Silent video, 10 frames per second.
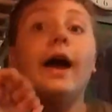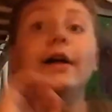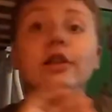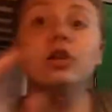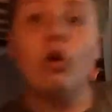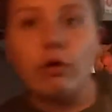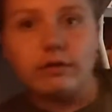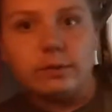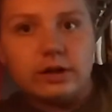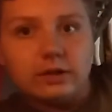Hello
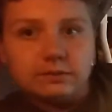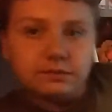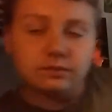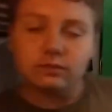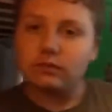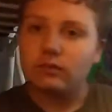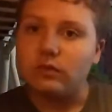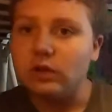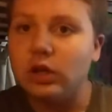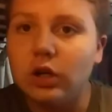everybody.
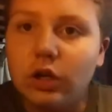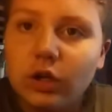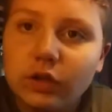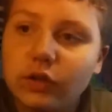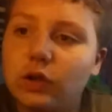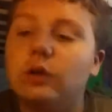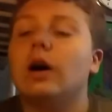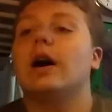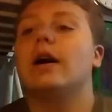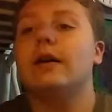
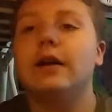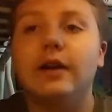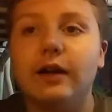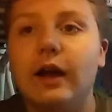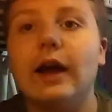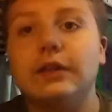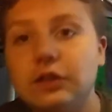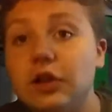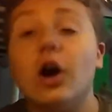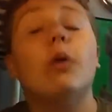So,
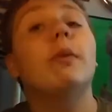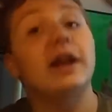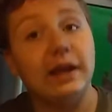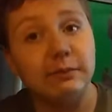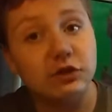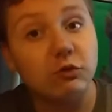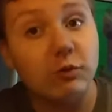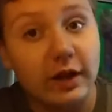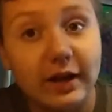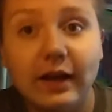as you know, my name is
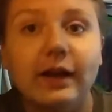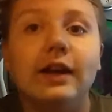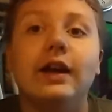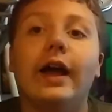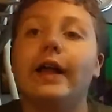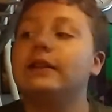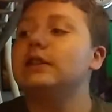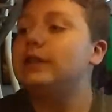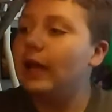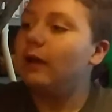Quinn, and
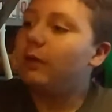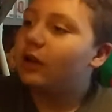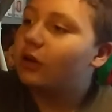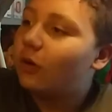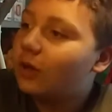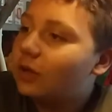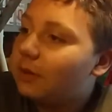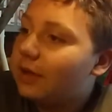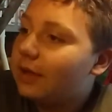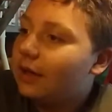today we are going to
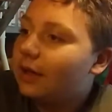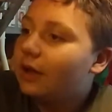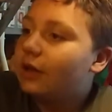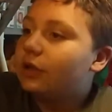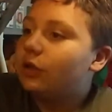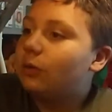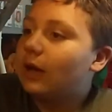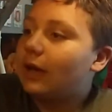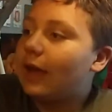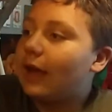be
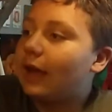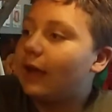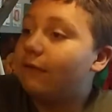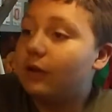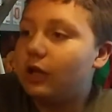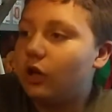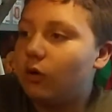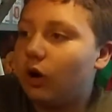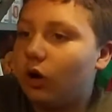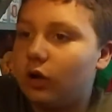doing a
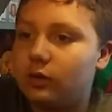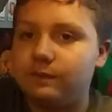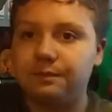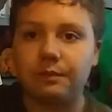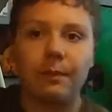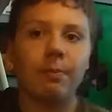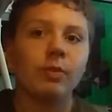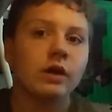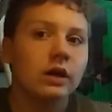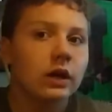video on
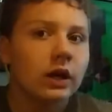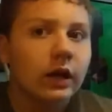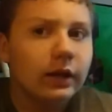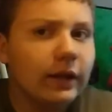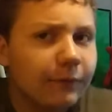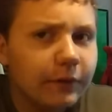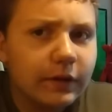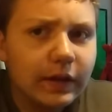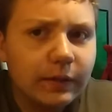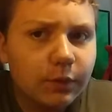
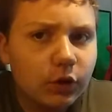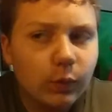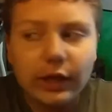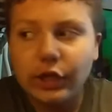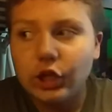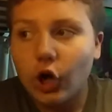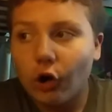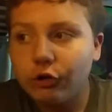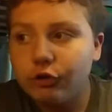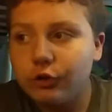differences between
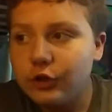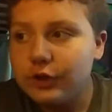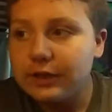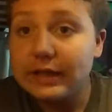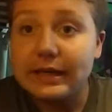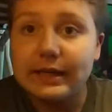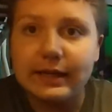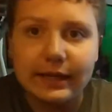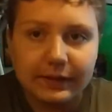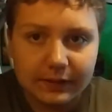cartridges and
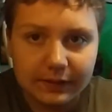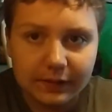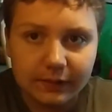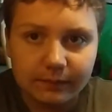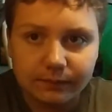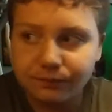discs.